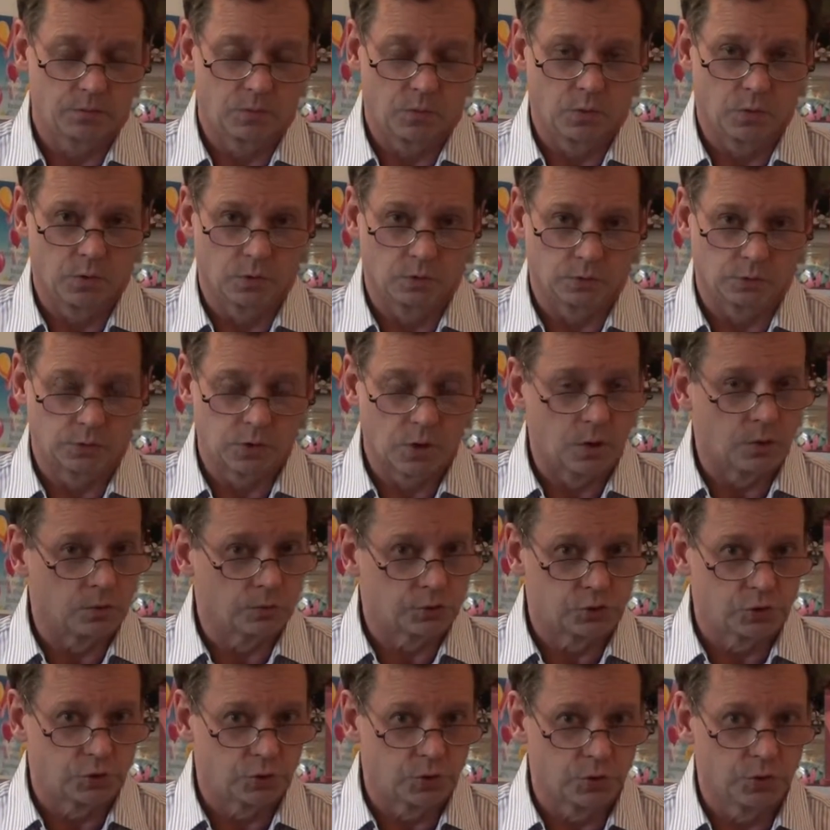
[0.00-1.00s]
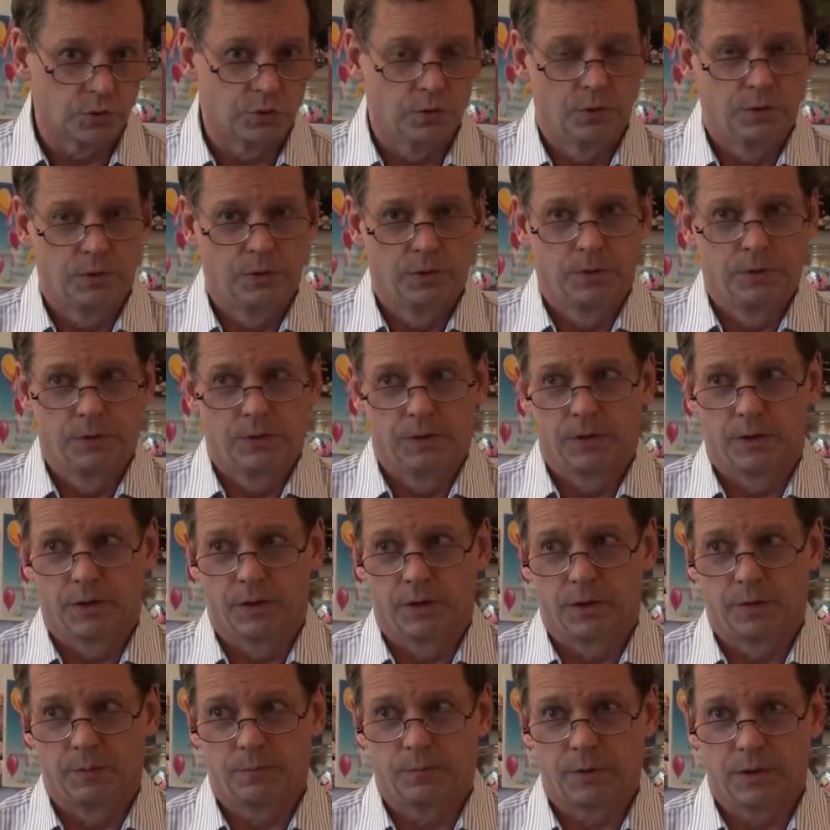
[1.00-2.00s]
world culture
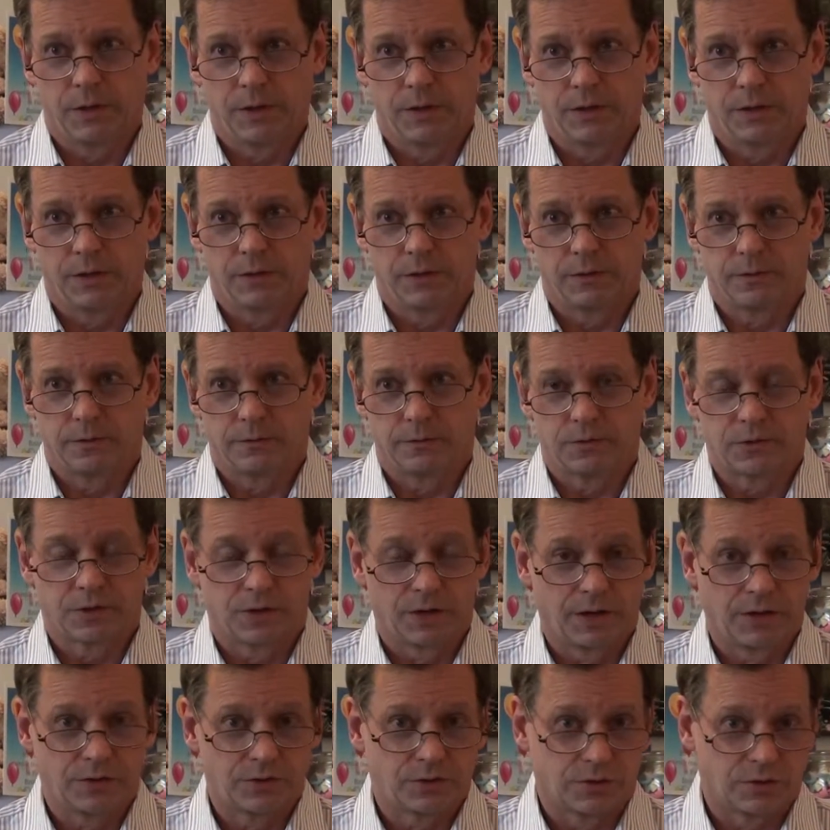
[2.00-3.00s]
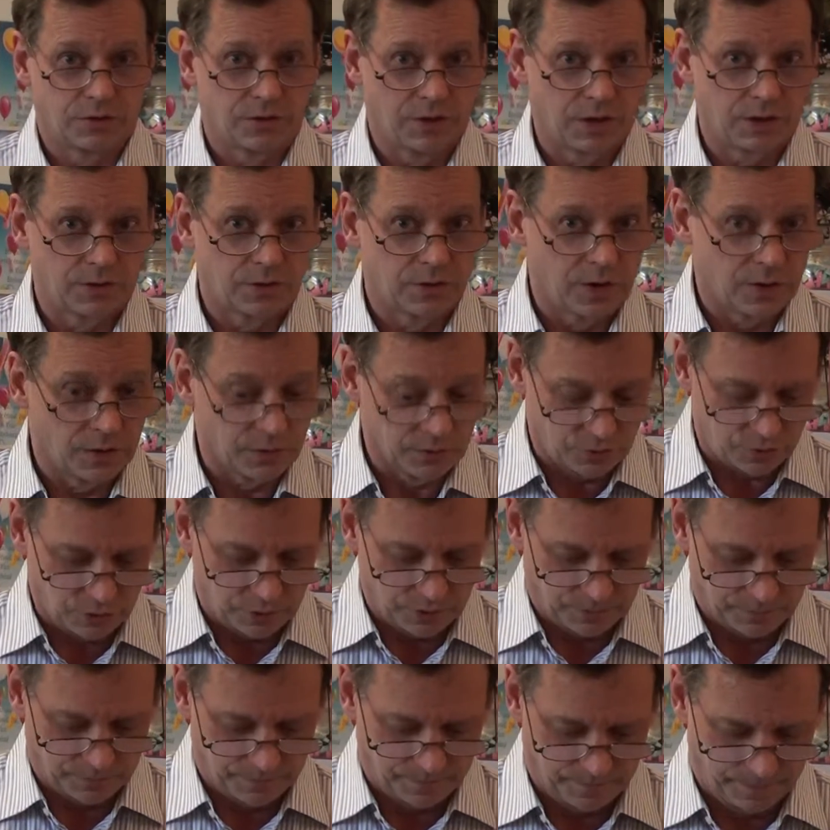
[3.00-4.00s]
and science and
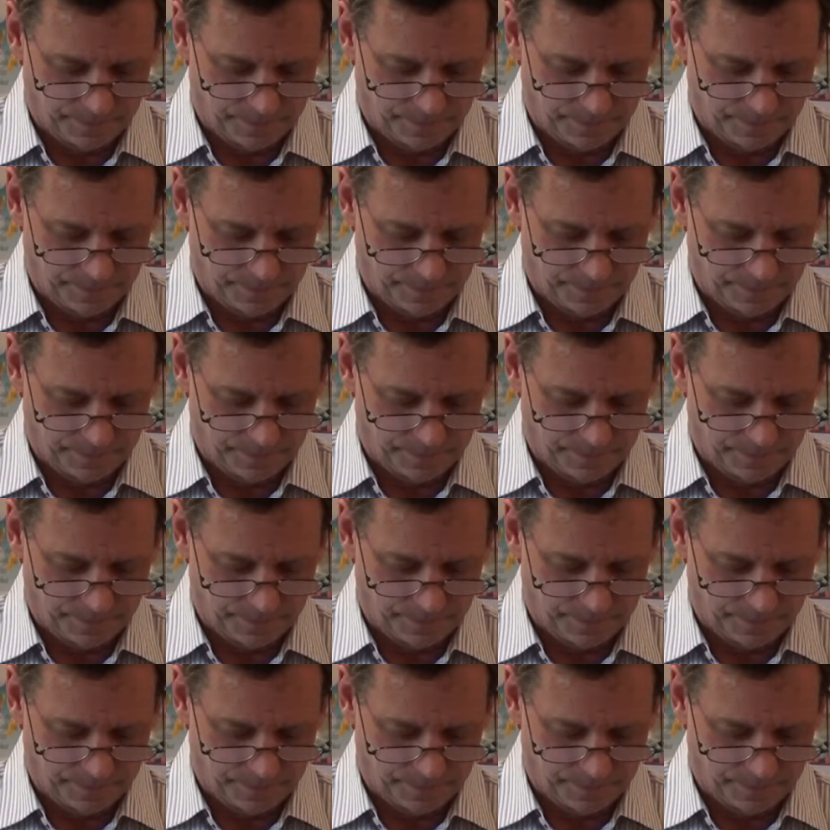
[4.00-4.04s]
technology.